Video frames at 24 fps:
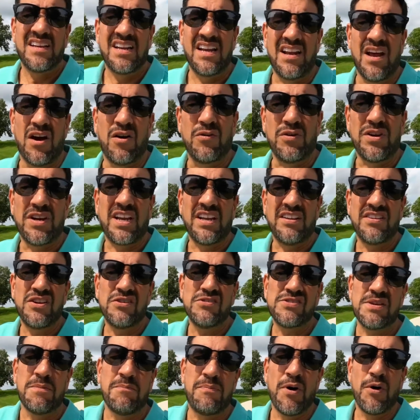You know, you can
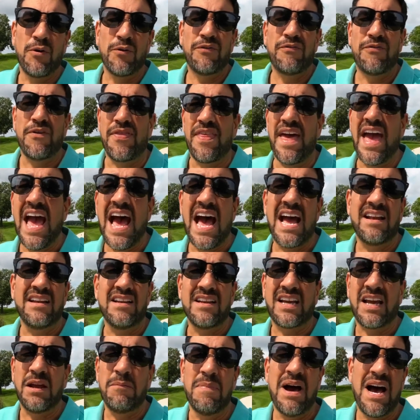use them both for that.
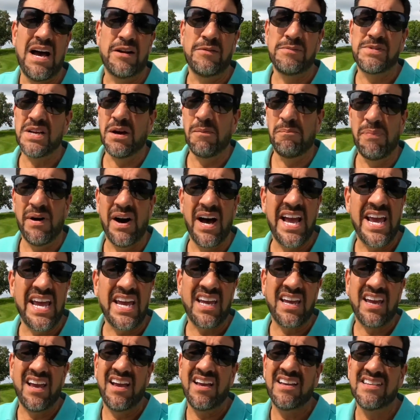You can mount them to a
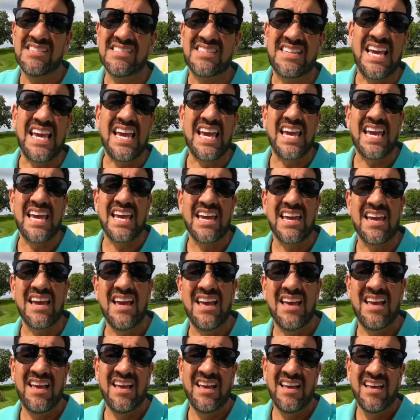bike, skiing,
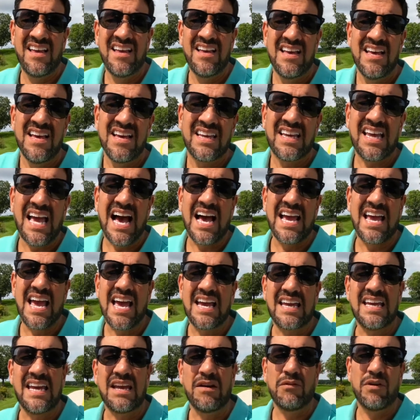
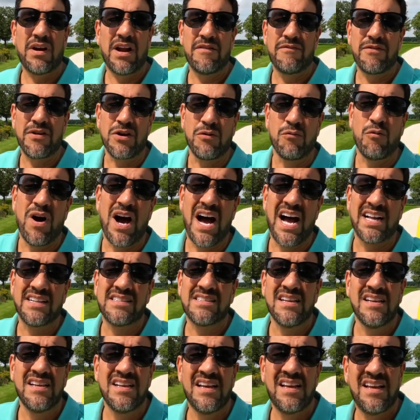kayaking, whatever you
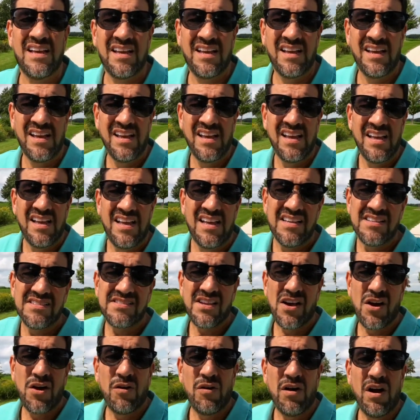want.
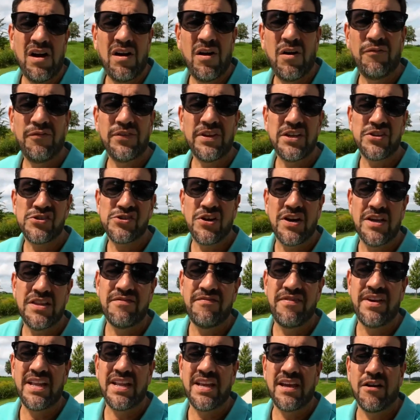So hopefully you enjoyed the
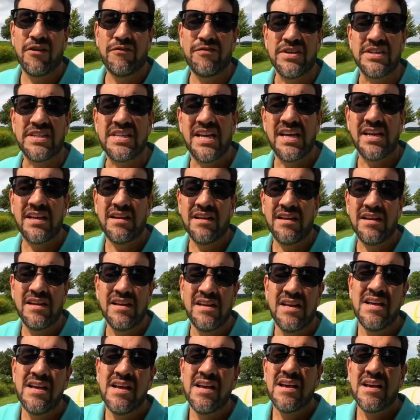video. If you did,
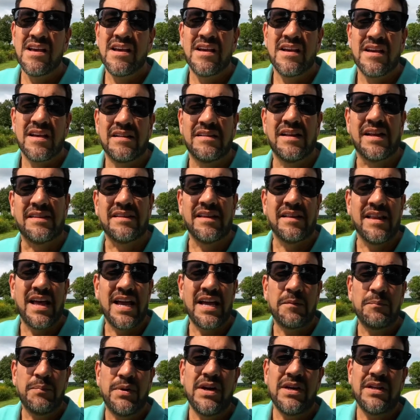click the
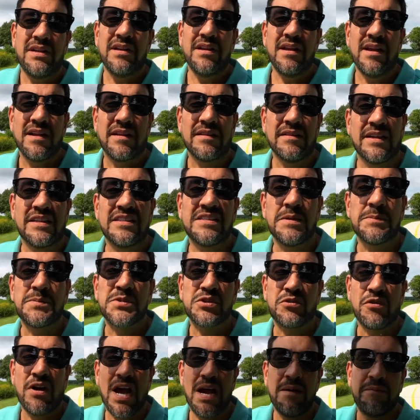like button, click
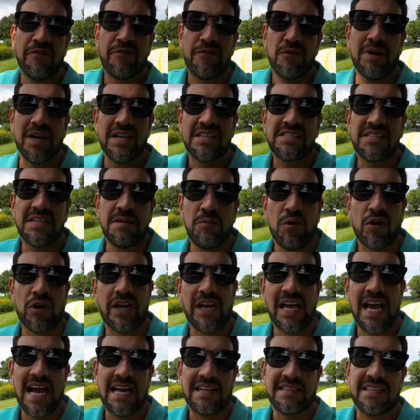subscribe if you want to see more
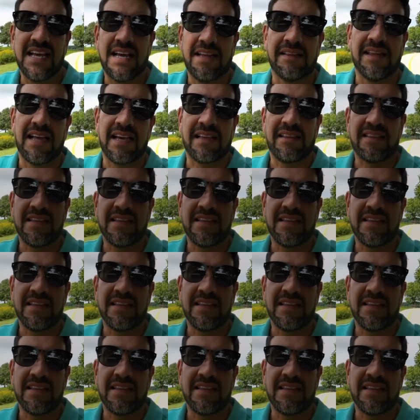content like